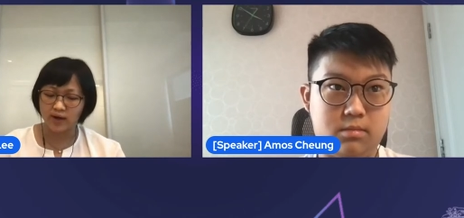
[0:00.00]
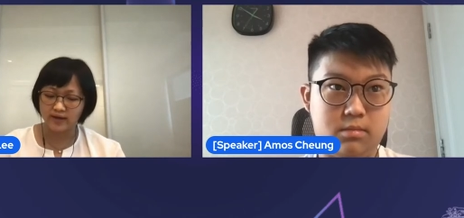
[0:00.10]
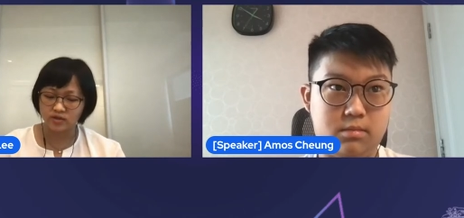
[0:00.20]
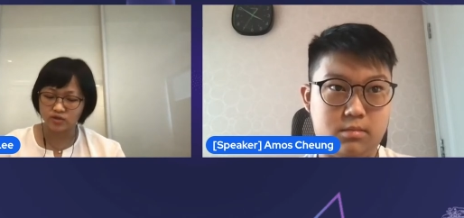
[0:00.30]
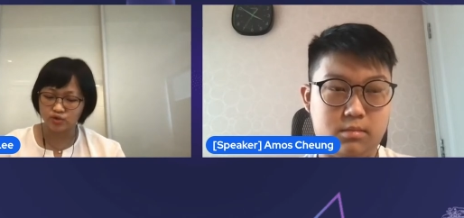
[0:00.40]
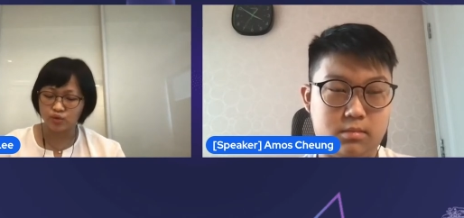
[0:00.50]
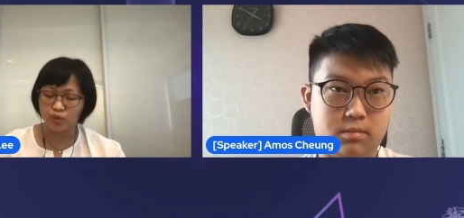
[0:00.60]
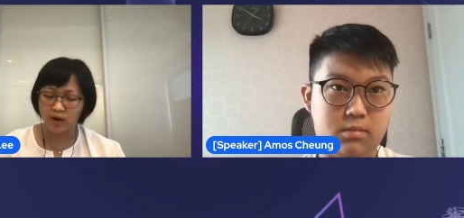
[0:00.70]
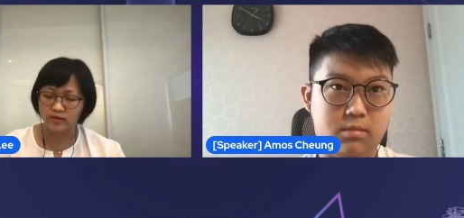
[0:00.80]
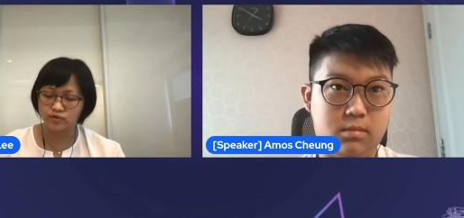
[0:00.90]
Speaker 1: why do
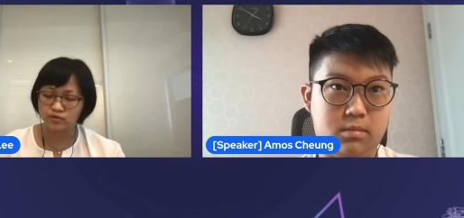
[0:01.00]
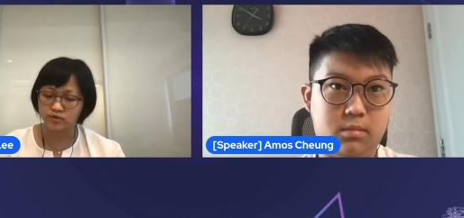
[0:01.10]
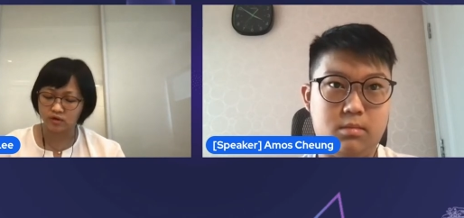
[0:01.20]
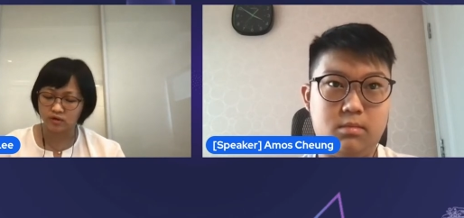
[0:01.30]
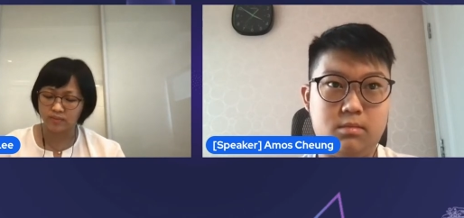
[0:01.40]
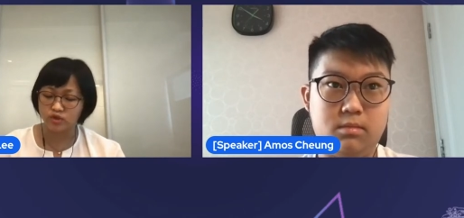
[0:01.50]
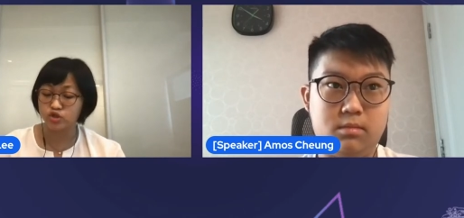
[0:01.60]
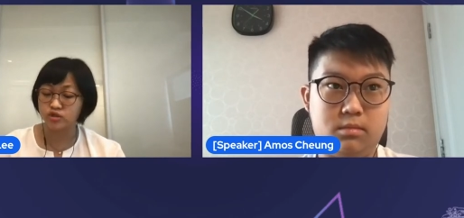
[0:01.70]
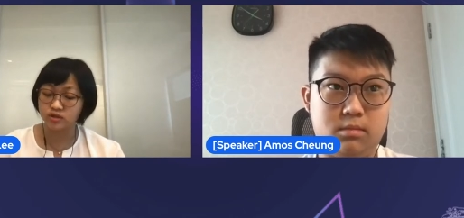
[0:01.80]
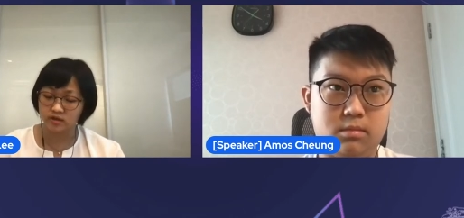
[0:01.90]
you want to learn
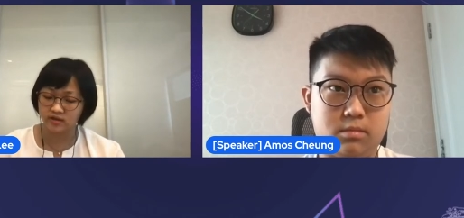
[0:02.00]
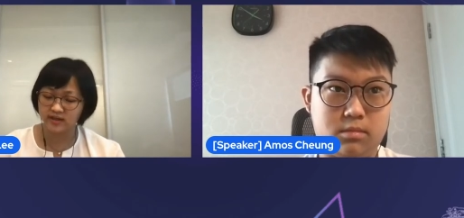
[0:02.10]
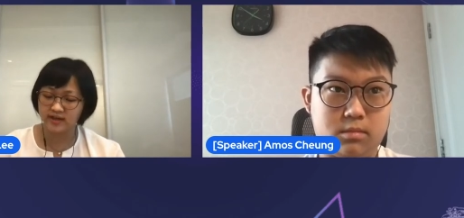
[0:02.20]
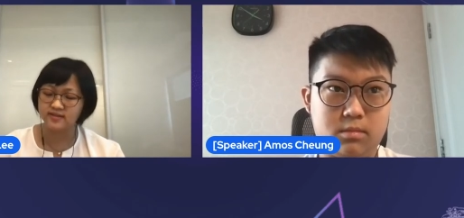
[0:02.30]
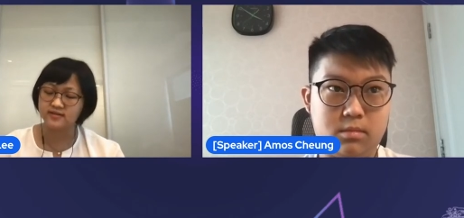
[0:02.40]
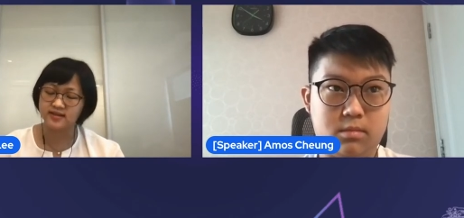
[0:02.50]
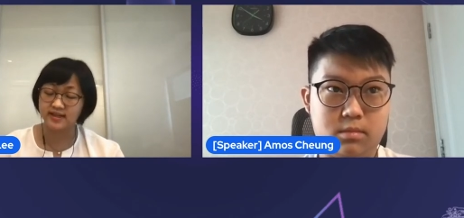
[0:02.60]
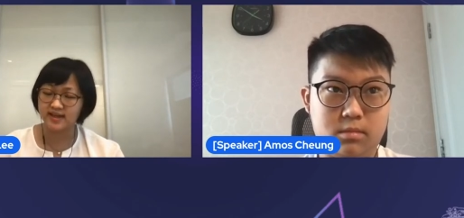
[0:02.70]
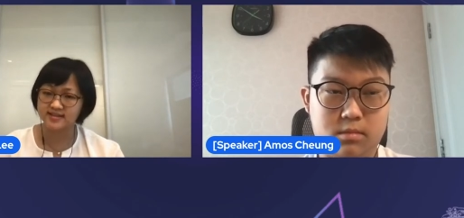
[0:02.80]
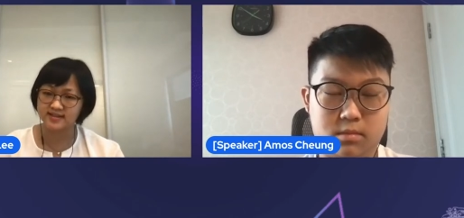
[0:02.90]
machine learning and
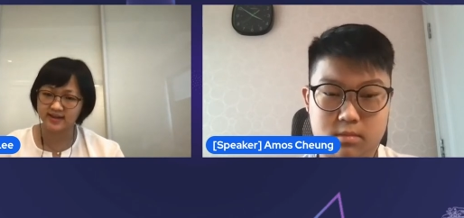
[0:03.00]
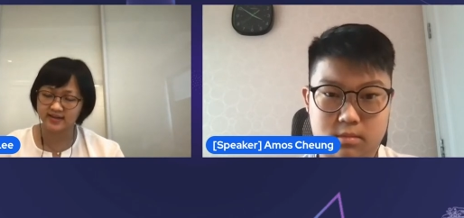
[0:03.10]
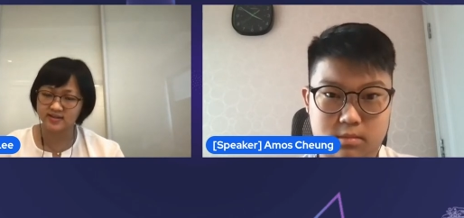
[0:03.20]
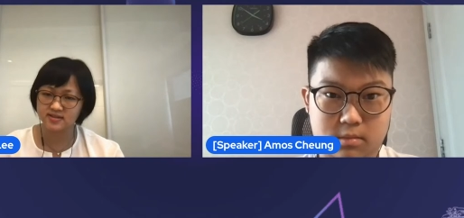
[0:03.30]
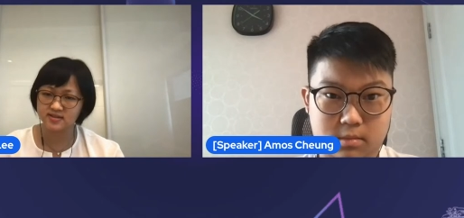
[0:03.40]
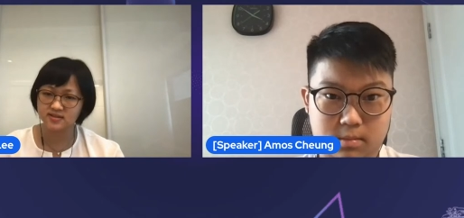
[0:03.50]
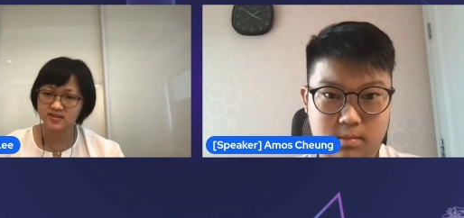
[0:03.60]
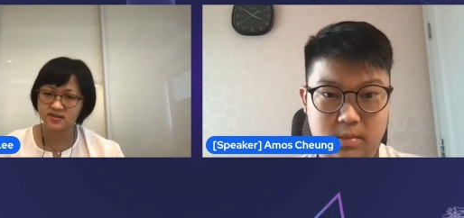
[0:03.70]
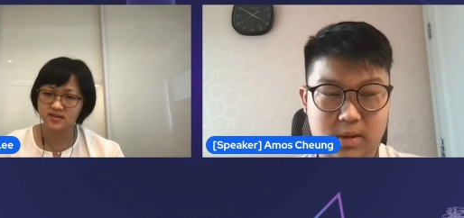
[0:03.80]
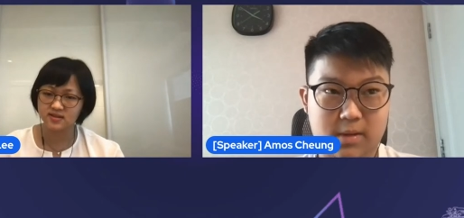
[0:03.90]
data science?
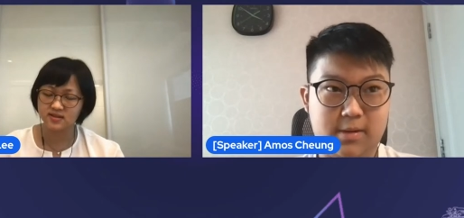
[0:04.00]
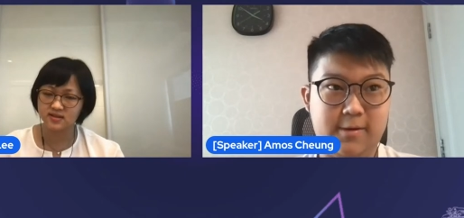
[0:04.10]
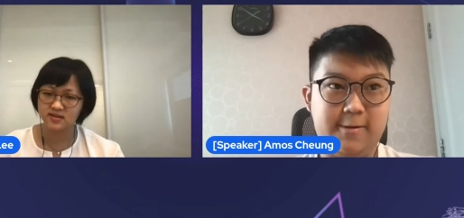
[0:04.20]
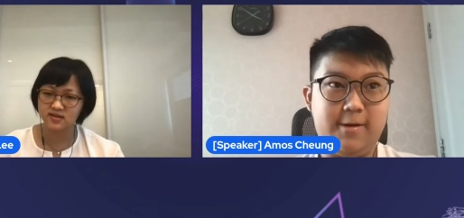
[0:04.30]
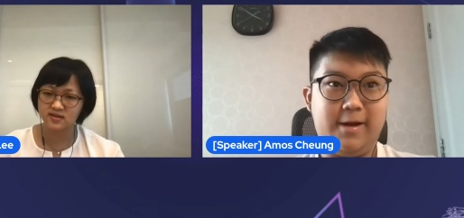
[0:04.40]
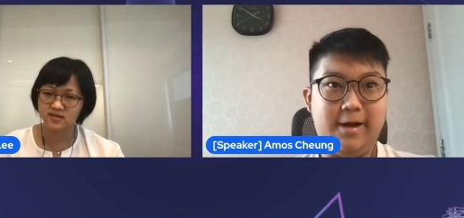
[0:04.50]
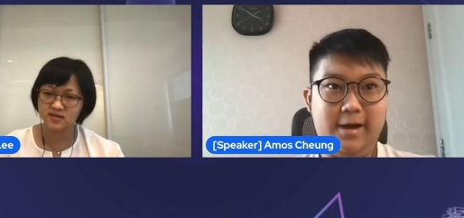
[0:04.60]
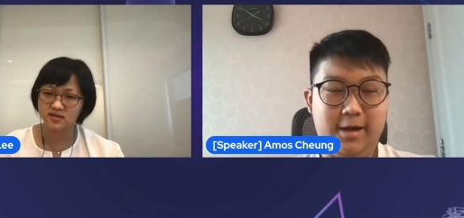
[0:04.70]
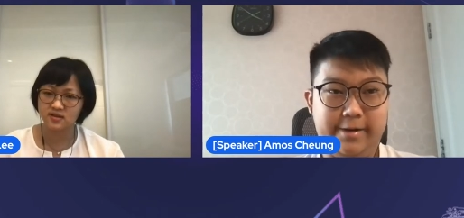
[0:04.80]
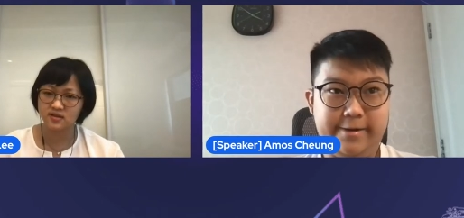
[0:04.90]

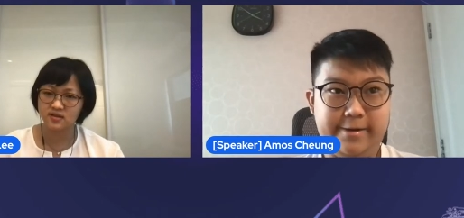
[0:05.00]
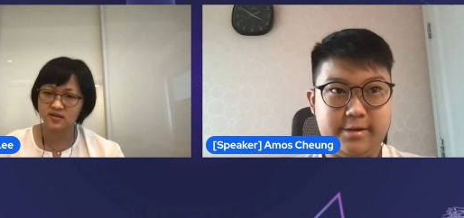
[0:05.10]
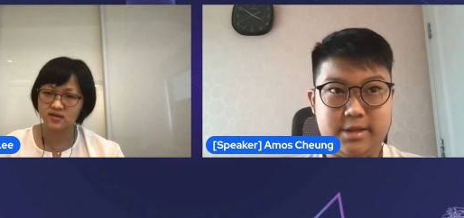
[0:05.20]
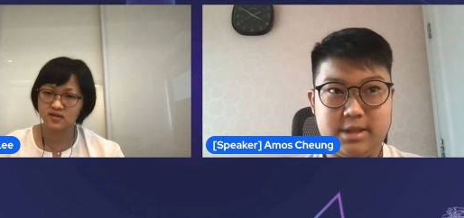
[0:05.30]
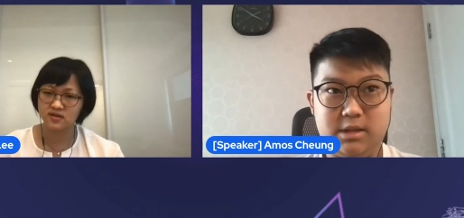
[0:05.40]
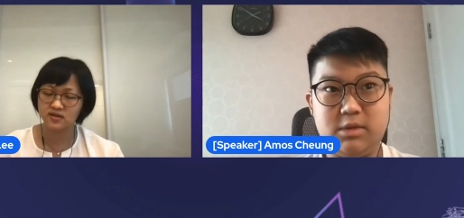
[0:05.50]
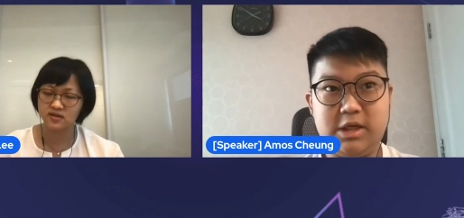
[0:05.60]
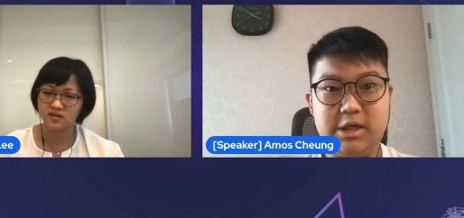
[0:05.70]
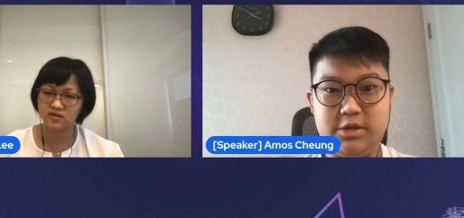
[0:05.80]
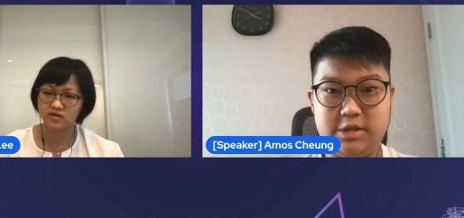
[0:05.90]
Speaker 2: Uh, it
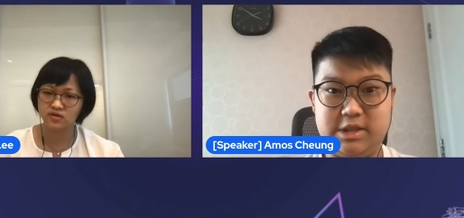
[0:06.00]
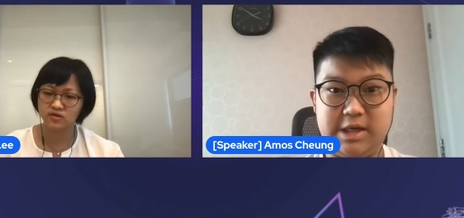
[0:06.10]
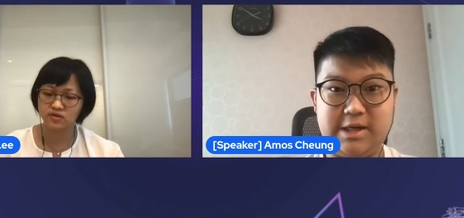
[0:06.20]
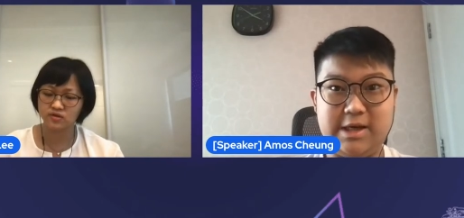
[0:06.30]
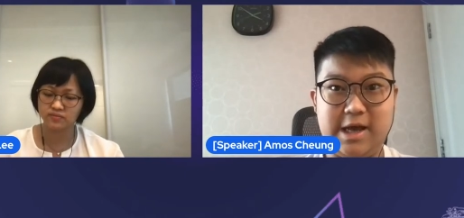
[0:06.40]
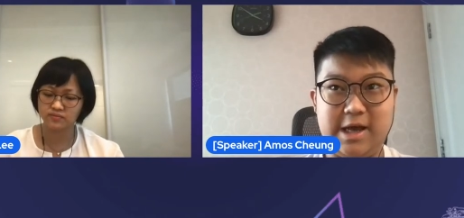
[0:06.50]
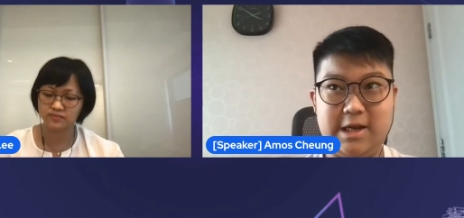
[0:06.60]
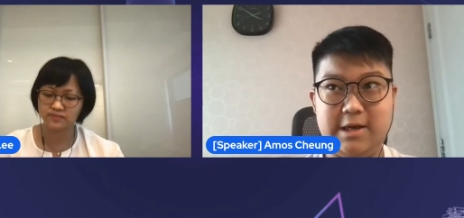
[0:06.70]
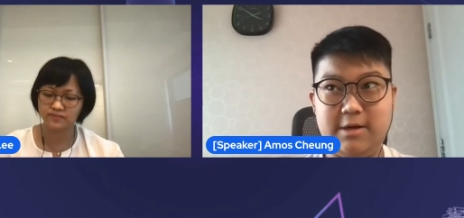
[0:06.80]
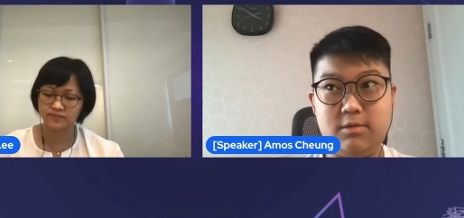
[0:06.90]
seemed interesting,
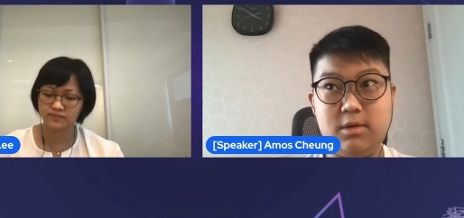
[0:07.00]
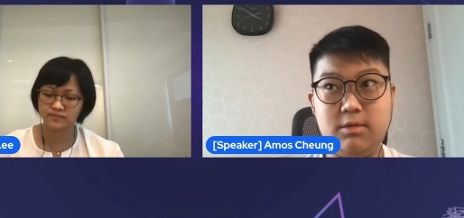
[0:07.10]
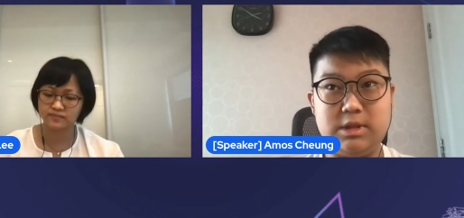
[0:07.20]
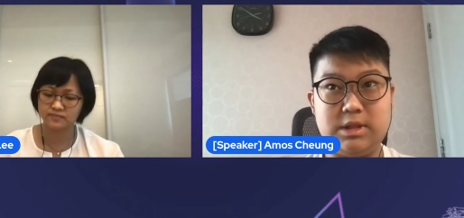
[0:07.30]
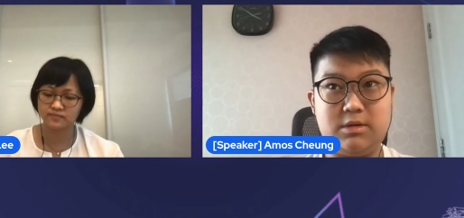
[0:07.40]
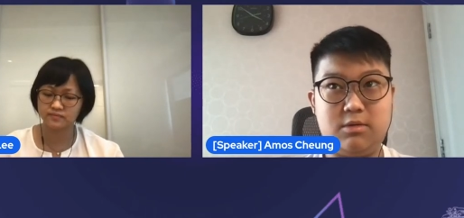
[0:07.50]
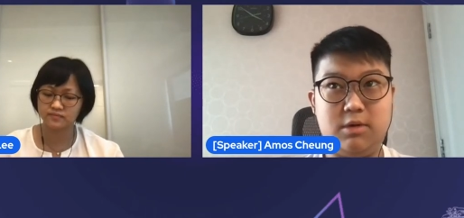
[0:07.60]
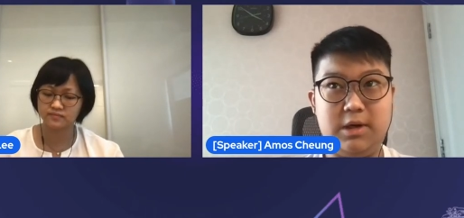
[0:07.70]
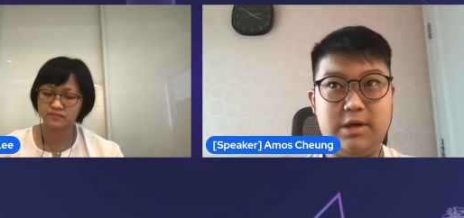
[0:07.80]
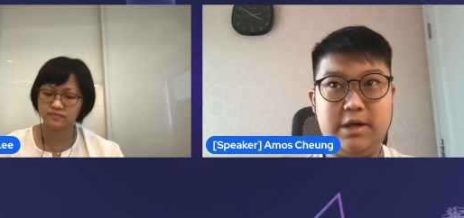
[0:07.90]
and it was
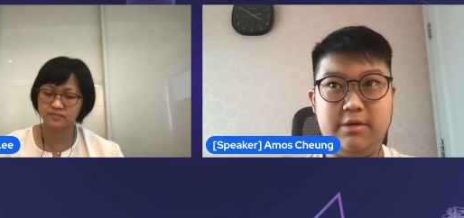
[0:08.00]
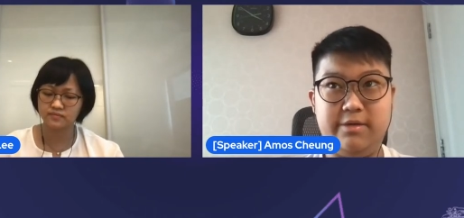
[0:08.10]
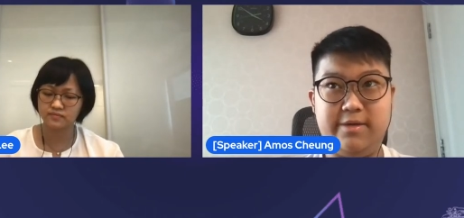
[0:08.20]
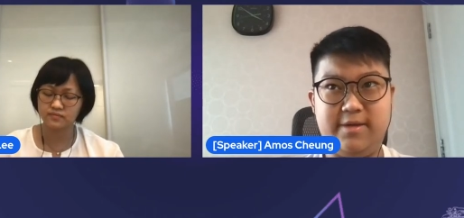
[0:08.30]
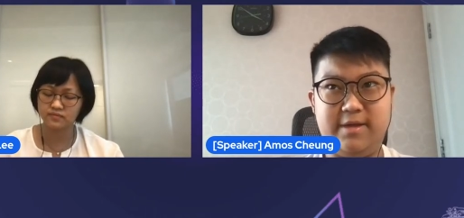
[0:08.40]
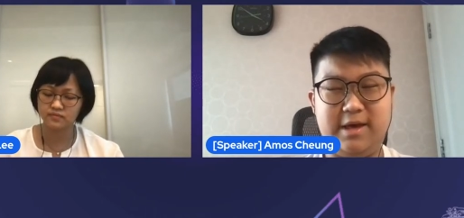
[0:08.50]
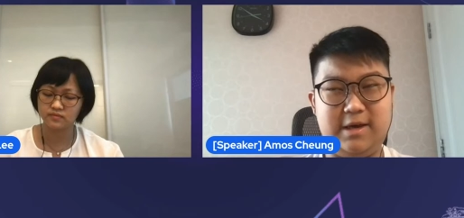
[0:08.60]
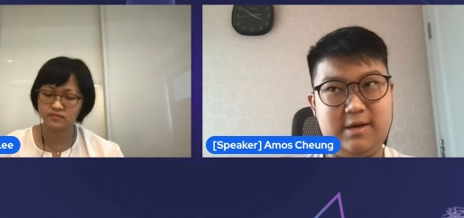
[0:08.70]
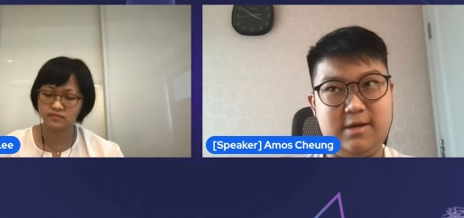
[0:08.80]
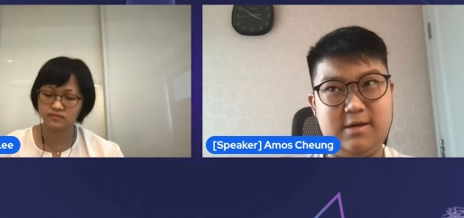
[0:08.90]
quite a new
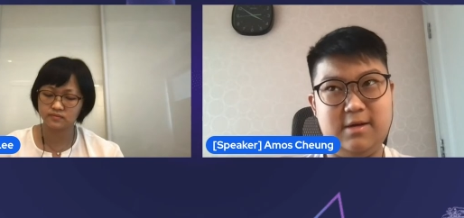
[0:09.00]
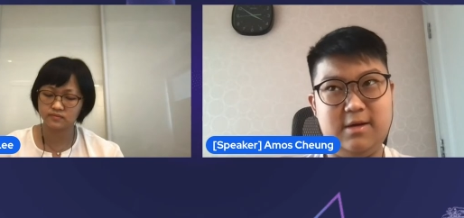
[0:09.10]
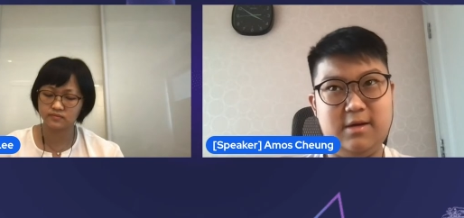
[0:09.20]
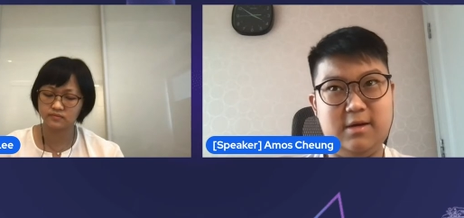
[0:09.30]
thing.